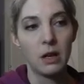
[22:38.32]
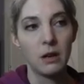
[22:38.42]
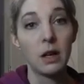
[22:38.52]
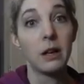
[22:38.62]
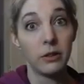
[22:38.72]

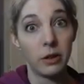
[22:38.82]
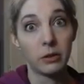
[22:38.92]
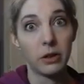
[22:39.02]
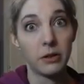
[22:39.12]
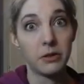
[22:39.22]
An adult
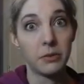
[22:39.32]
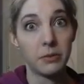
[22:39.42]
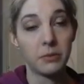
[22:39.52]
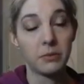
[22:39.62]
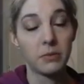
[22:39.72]

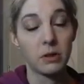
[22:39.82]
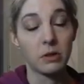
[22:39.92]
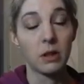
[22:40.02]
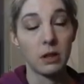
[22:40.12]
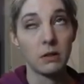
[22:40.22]
cartoon. Because
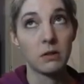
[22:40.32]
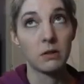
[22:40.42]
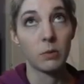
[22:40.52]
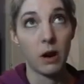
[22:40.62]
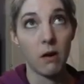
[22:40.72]
they
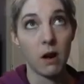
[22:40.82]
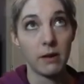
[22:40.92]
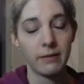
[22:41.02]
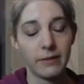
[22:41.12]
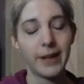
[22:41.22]
swear on
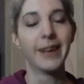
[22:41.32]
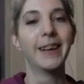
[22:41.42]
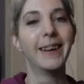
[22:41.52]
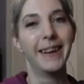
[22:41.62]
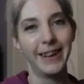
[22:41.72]

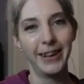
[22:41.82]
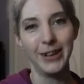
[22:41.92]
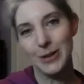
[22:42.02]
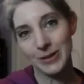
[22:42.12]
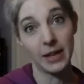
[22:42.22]
it.
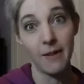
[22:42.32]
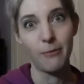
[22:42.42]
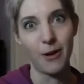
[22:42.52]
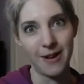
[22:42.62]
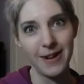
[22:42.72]
Use the F
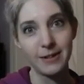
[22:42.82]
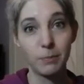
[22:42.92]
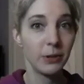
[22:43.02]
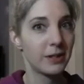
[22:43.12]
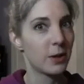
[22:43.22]
word. So
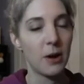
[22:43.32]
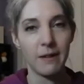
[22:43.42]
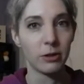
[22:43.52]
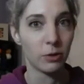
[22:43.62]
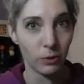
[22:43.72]
please don't have
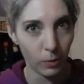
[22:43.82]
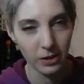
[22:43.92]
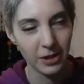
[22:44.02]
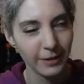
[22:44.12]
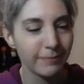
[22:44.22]
your children
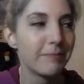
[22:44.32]
watch it.